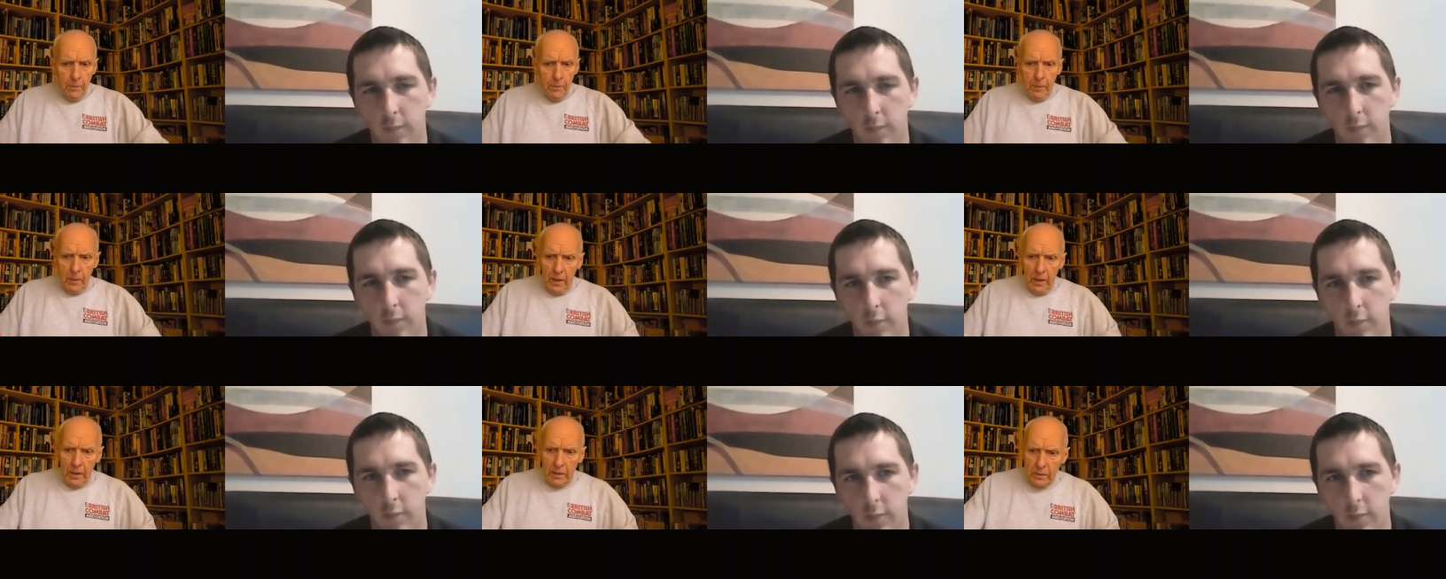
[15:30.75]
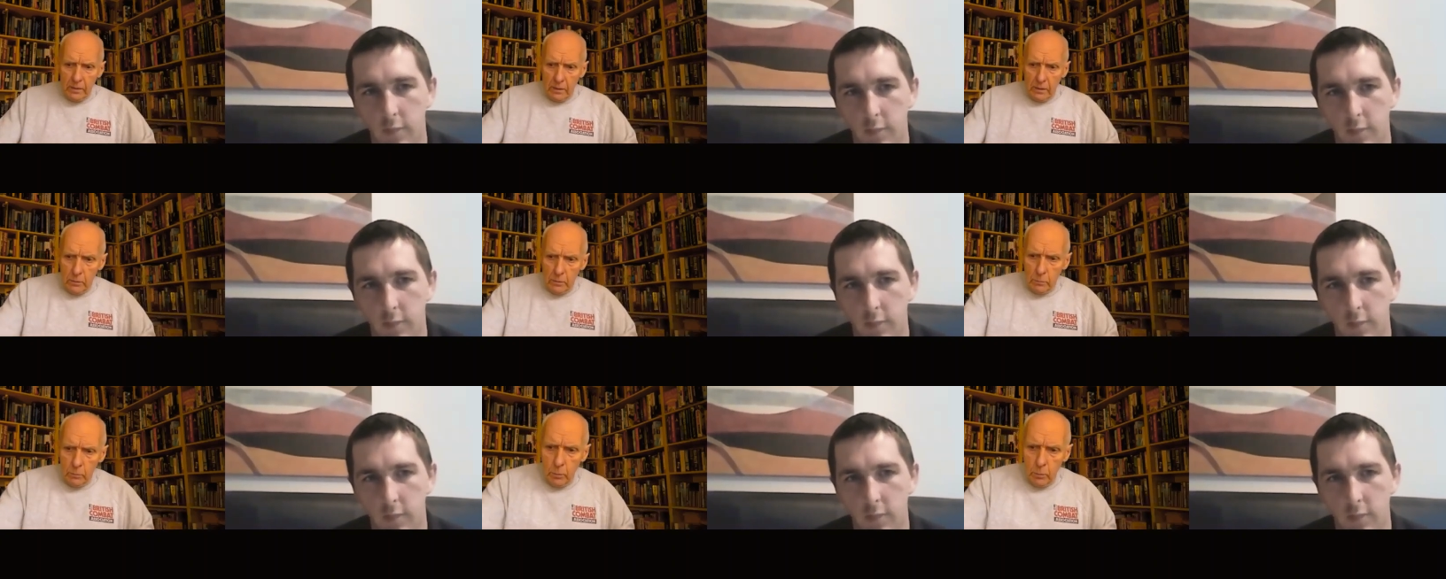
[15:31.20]
Speaker 1: I,
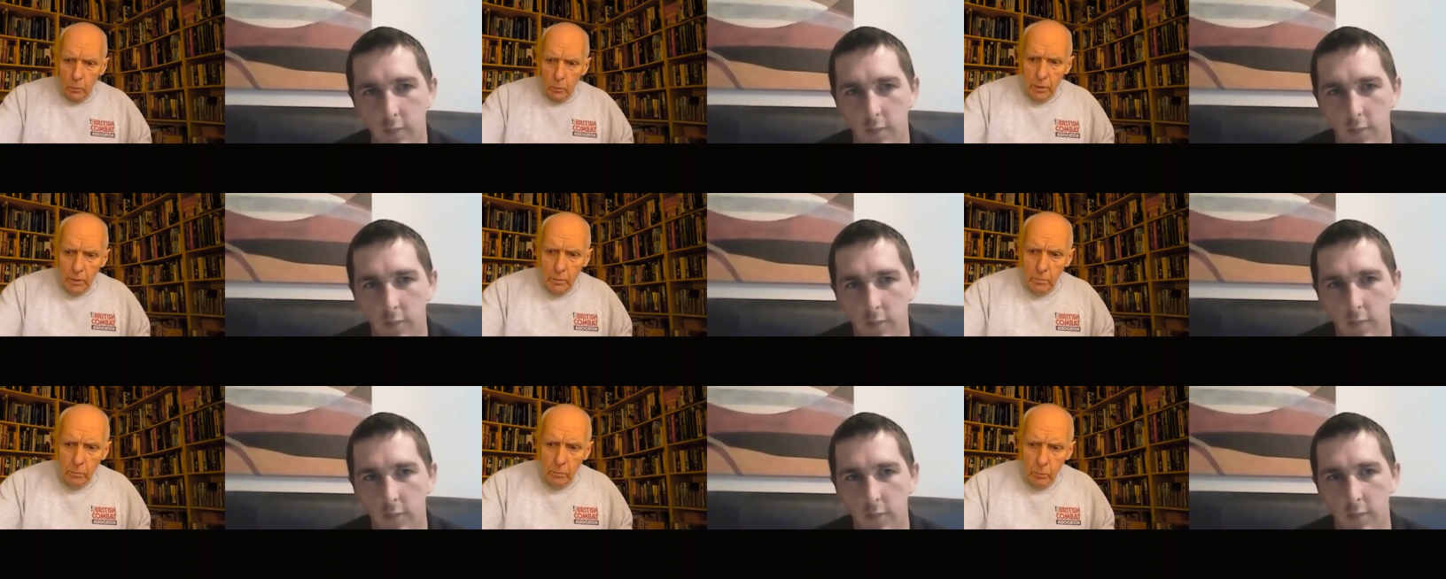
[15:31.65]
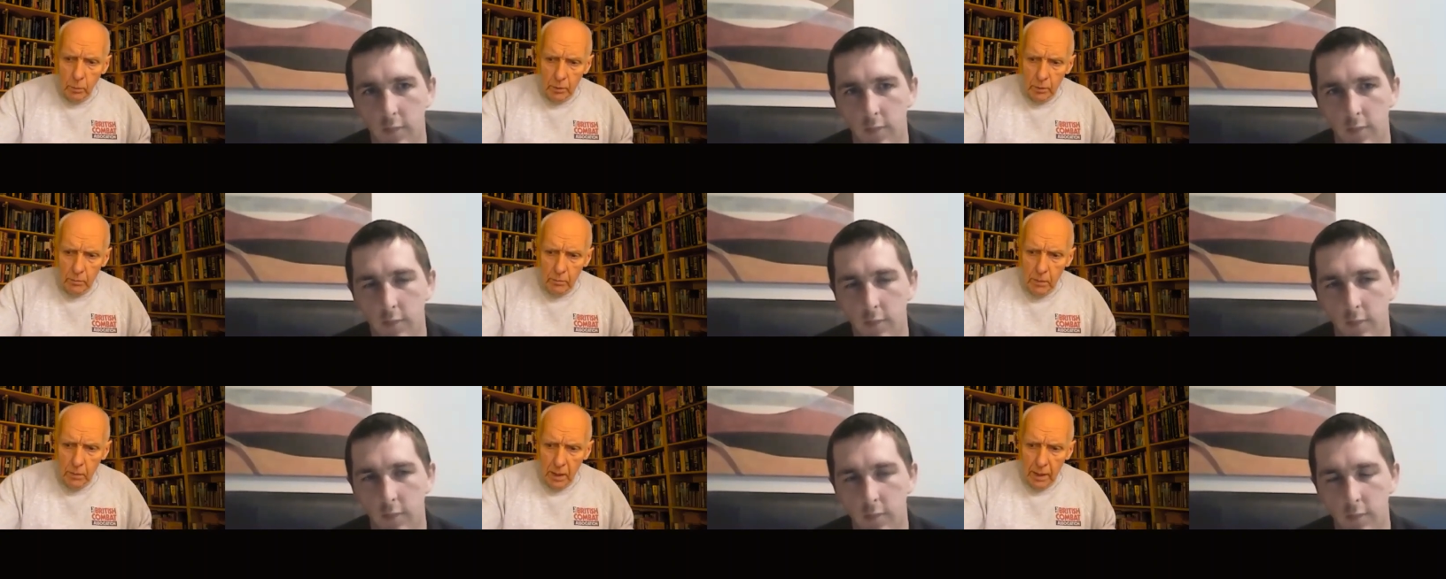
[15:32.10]
one of one of
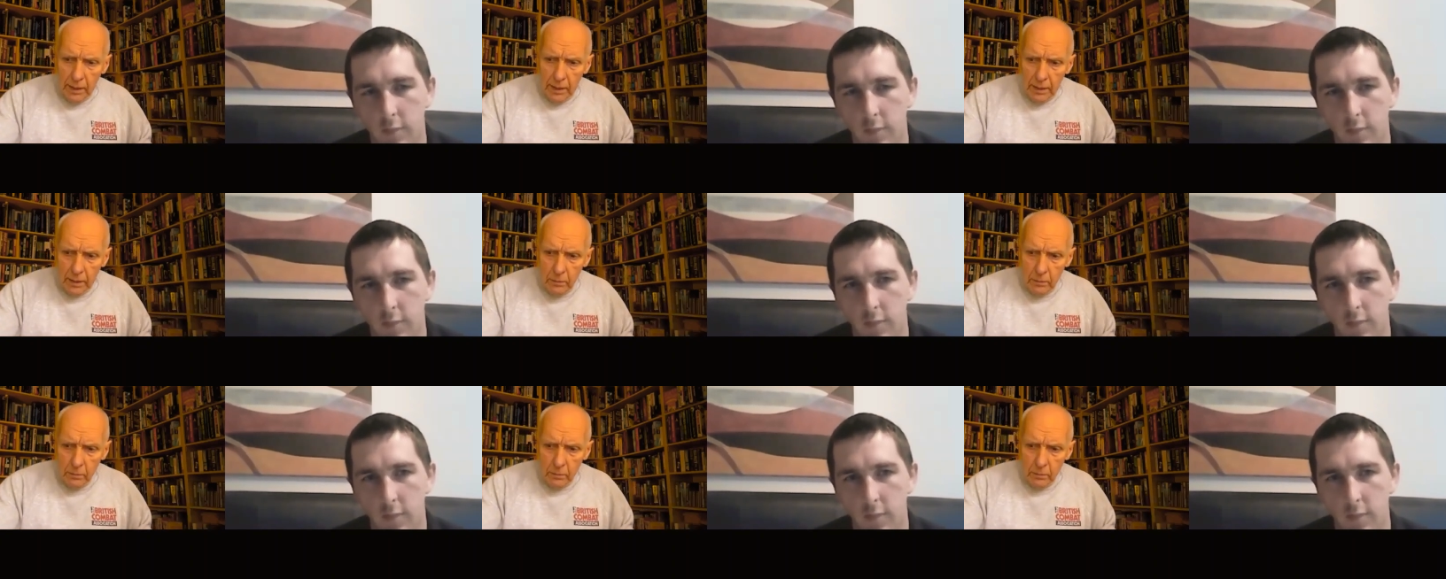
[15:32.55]
my